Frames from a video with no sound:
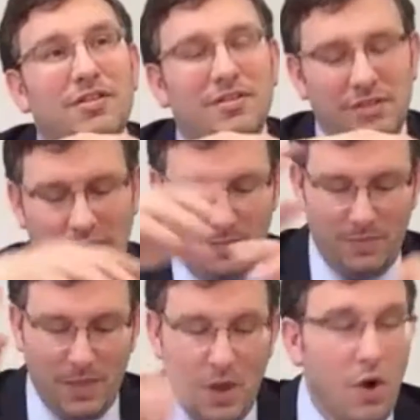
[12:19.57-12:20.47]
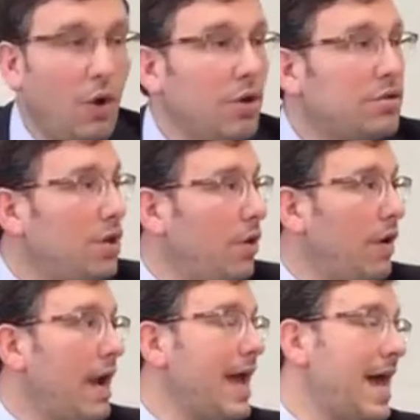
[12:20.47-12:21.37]
Yeah. Also,
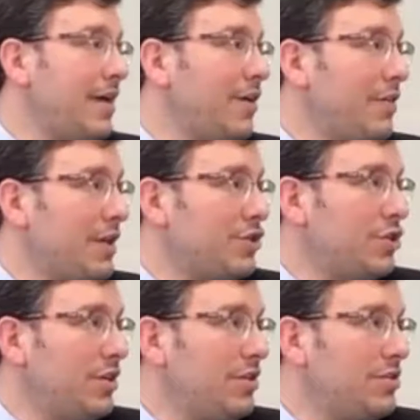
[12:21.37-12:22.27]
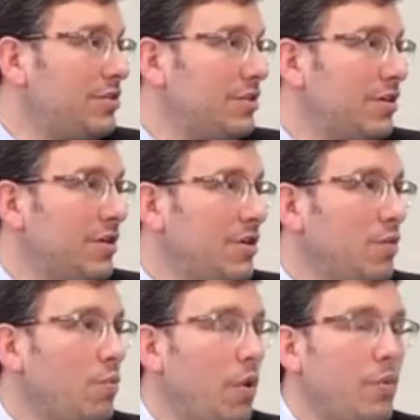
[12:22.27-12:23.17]
I added on that sheet
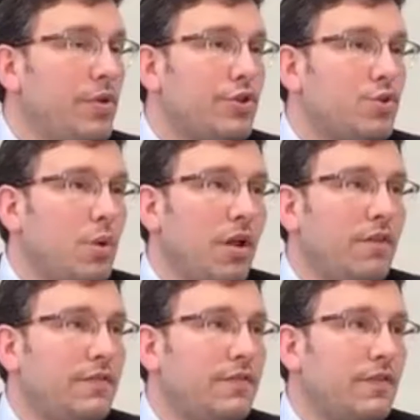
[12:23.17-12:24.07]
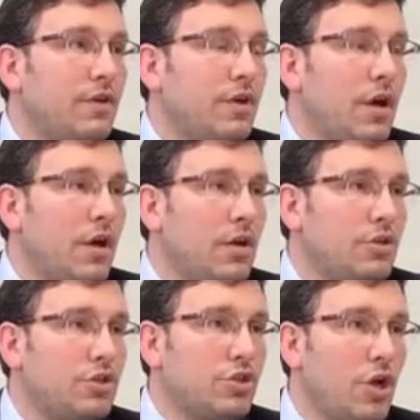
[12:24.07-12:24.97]
what were the 12
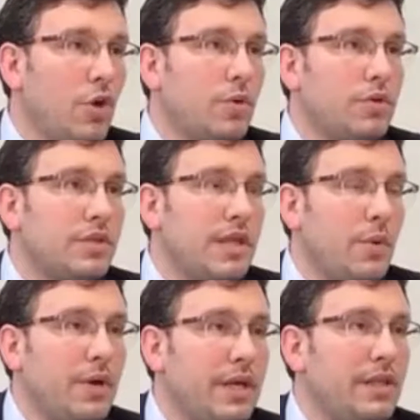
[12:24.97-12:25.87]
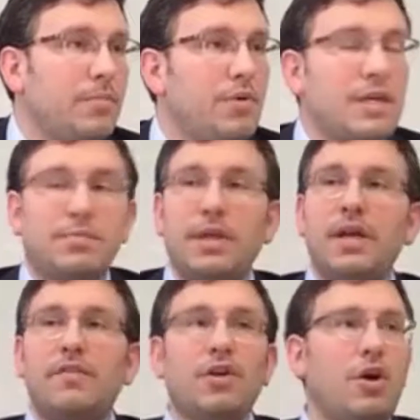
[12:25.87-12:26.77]
stones that were in the breastplate
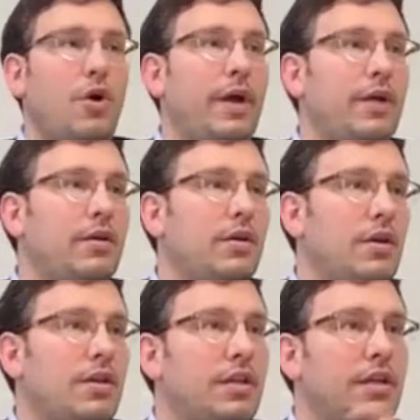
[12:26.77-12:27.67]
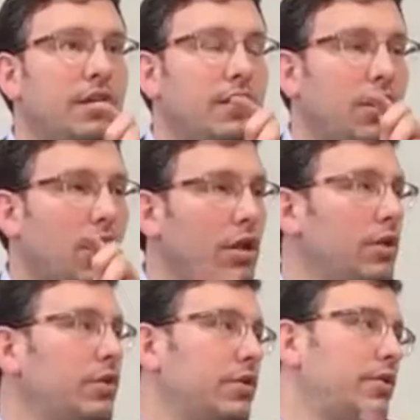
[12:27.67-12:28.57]
of the Kohen. The
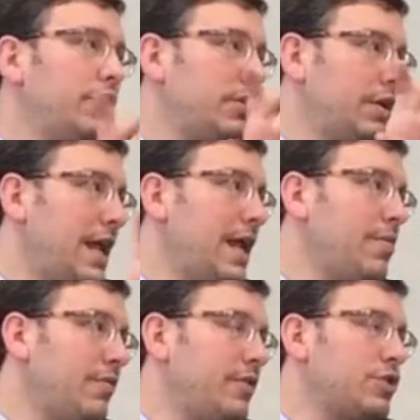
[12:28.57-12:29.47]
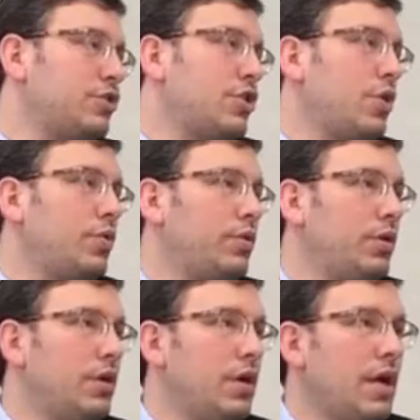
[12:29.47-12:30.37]
color, the name of each stone,
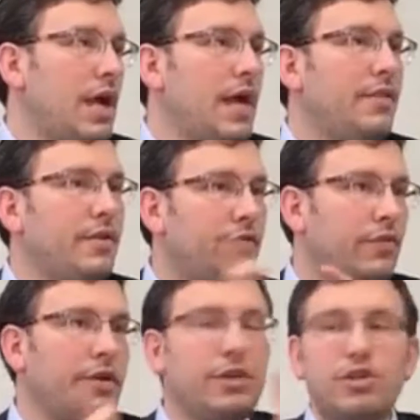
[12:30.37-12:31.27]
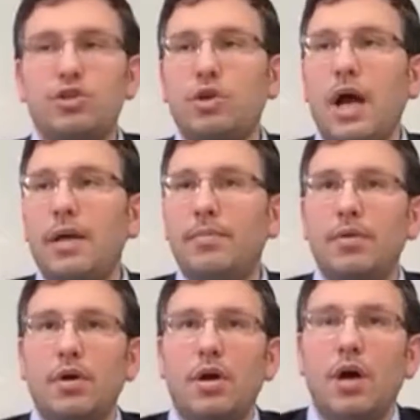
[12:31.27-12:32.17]
and for each tribe,
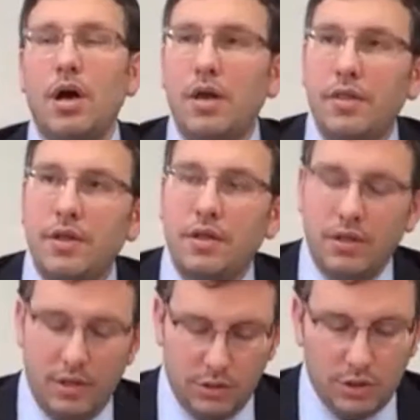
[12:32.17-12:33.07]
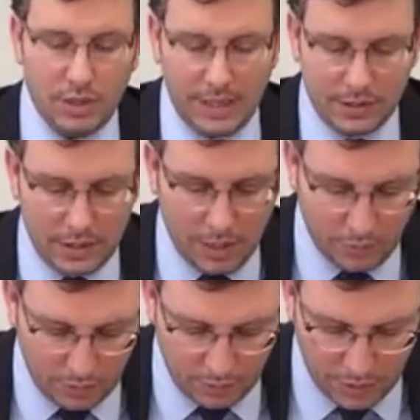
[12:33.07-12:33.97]
so that
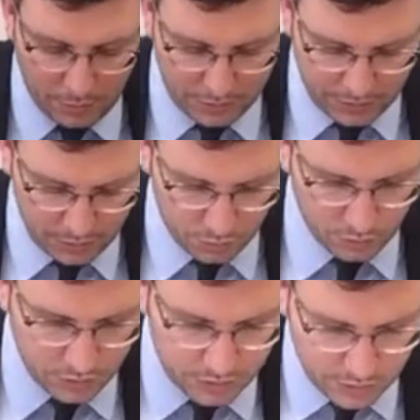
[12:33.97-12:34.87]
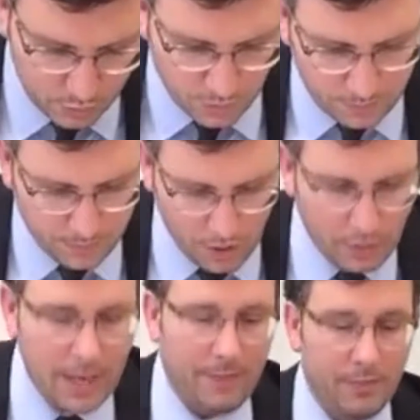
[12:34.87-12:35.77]
we'll see as well.
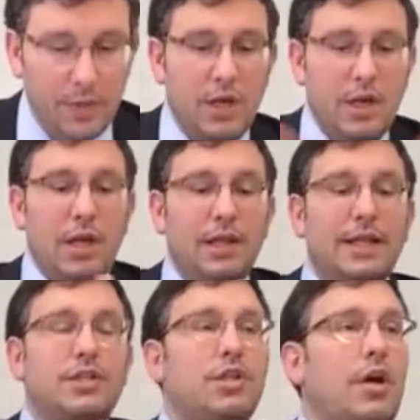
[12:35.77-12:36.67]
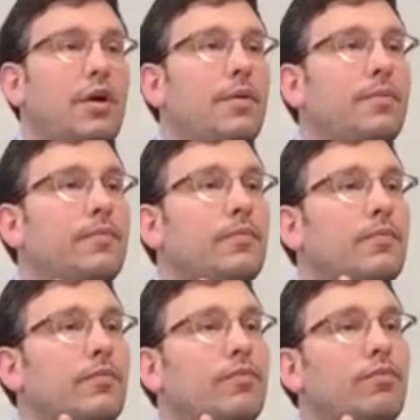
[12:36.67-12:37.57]
Okay, let's start. We're going to
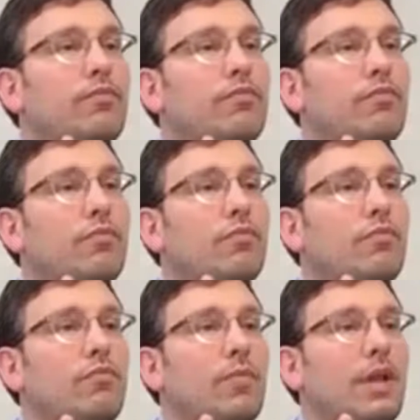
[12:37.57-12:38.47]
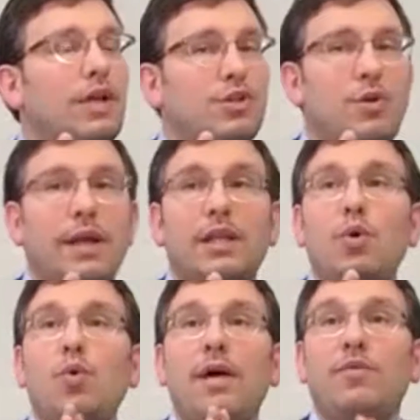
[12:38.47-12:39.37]
get at some point. That's correct.
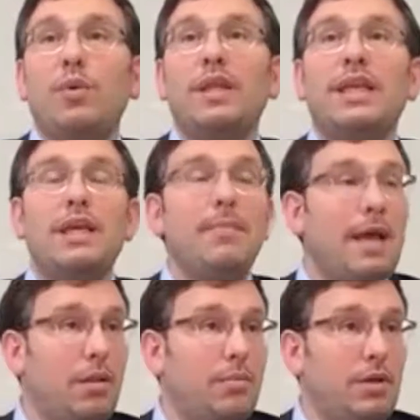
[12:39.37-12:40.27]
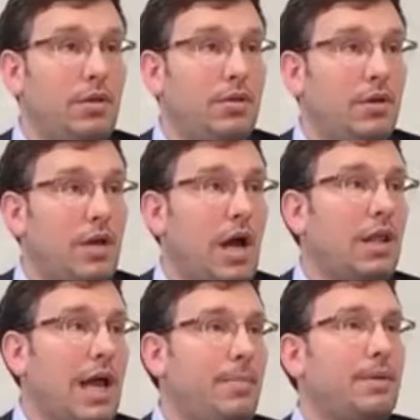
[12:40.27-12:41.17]
Whoever will email me, I'll
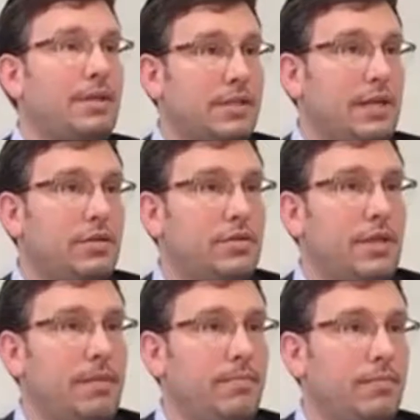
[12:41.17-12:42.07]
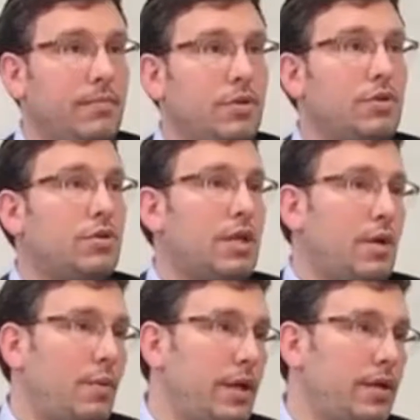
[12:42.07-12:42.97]
happily send it to them, so that
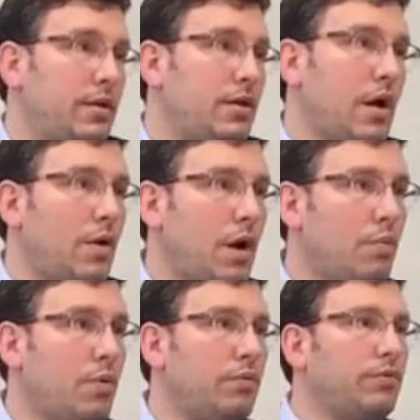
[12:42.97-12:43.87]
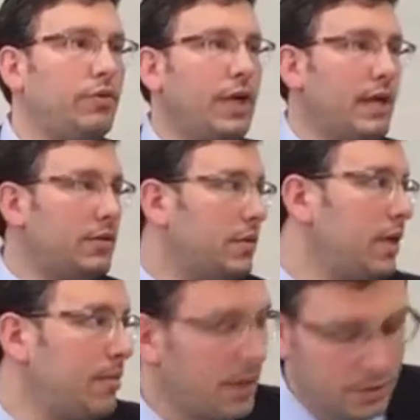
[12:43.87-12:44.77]
way I won't forget
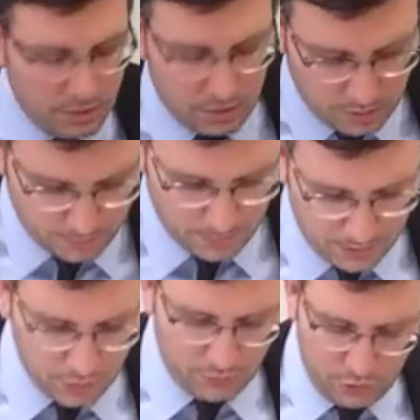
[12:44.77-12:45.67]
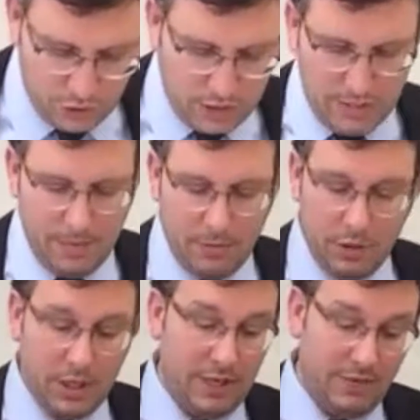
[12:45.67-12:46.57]
anybody's. So if you just email me, you
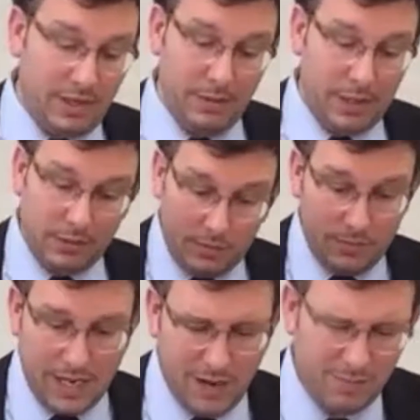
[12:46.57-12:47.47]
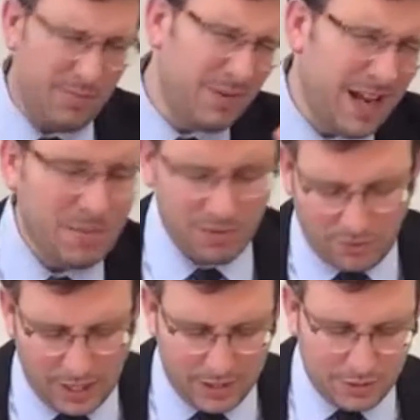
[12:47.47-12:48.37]
can even email now. But I'm in no
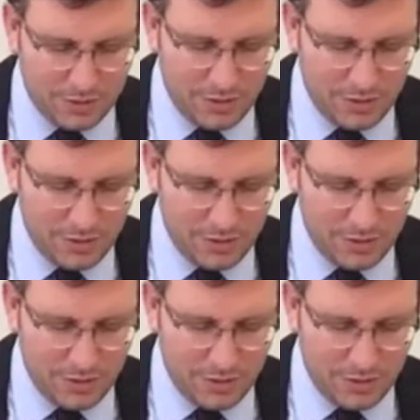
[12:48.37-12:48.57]
class.